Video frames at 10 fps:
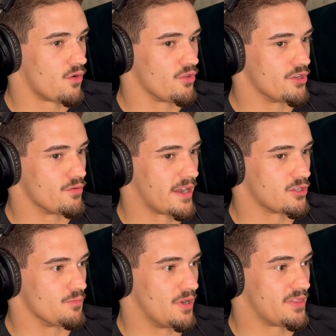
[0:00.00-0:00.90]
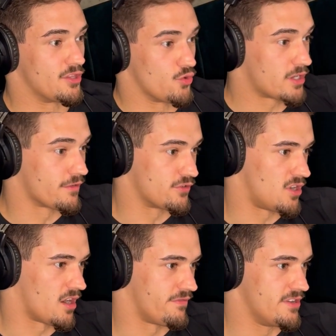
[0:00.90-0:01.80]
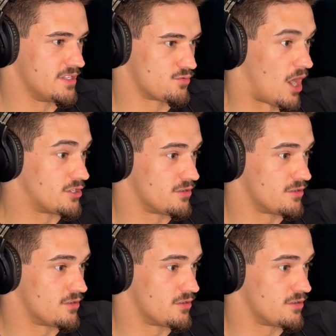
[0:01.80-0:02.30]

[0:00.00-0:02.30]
or the director, but the director of photography is Roger